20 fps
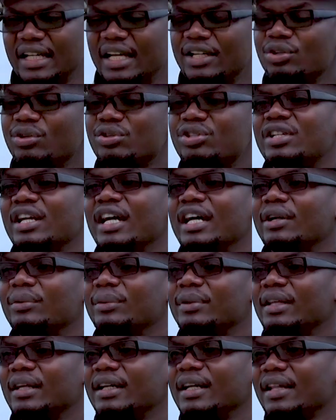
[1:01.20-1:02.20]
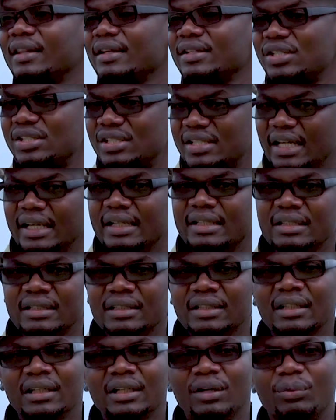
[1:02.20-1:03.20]
and you're sharing with another state,
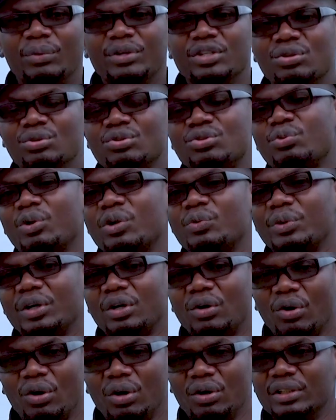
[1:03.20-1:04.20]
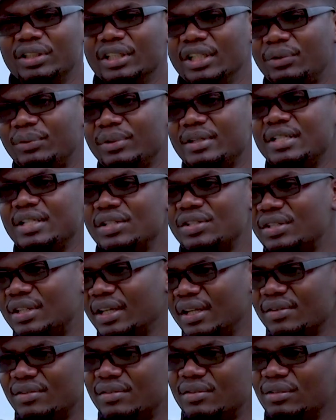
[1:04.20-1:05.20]
we use what we call
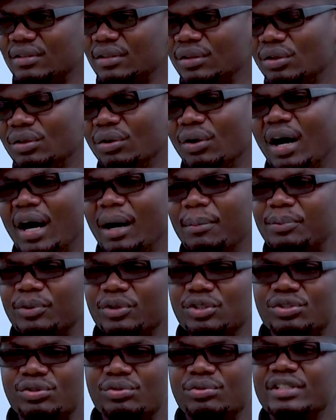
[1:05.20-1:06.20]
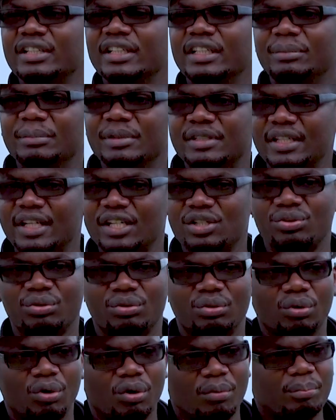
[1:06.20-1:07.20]
equidistance, approach to
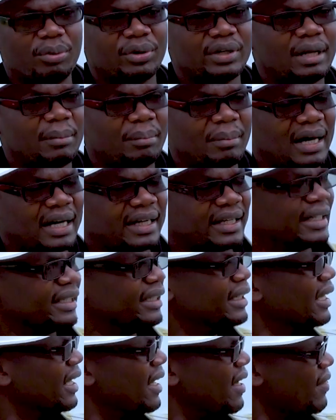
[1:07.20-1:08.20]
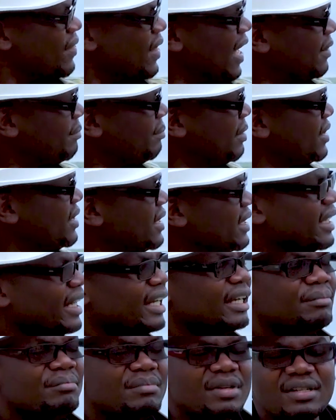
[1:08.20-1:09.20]
delimitation or border marking. That
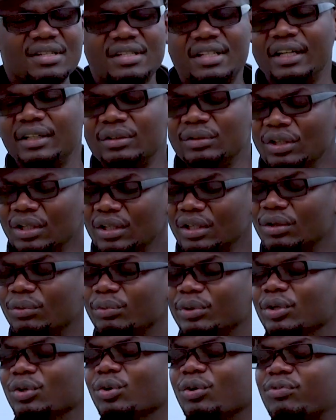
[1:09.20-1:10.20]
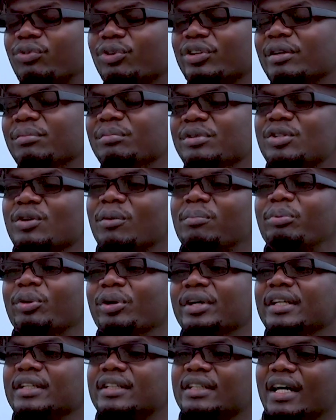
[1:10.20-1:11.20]
basically means that we look for the middle
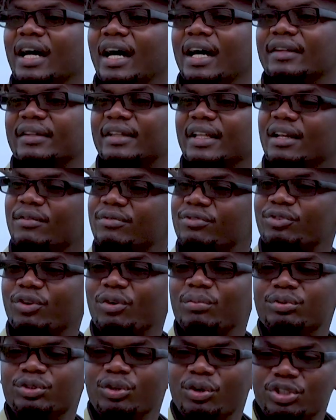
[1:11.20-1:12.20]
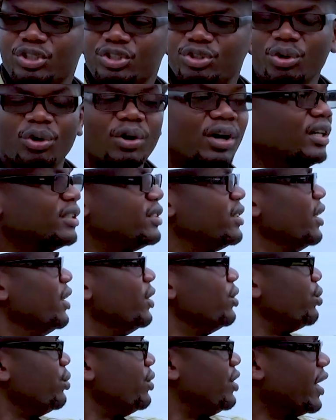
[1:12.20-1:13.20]
point, and then from your shores
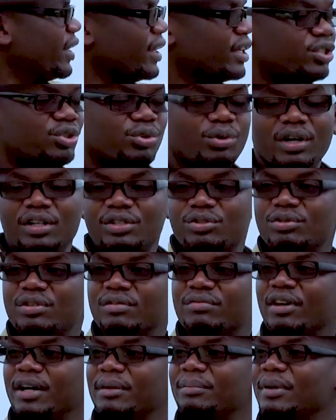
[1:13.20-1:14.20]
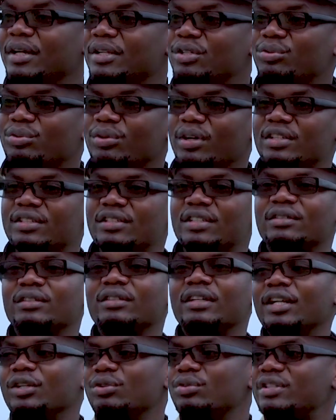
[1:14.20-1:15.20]
to the other shores, you divide by two
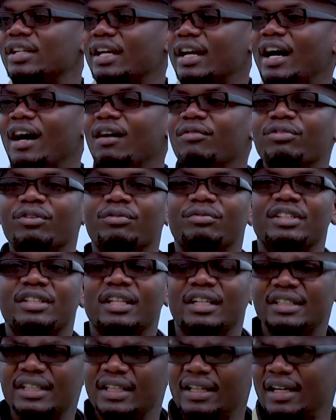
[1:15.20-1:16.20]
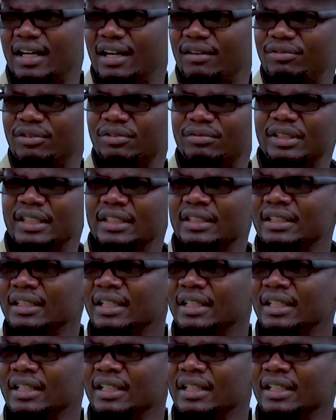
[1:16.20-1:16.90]
and you take half of it and the other half of it.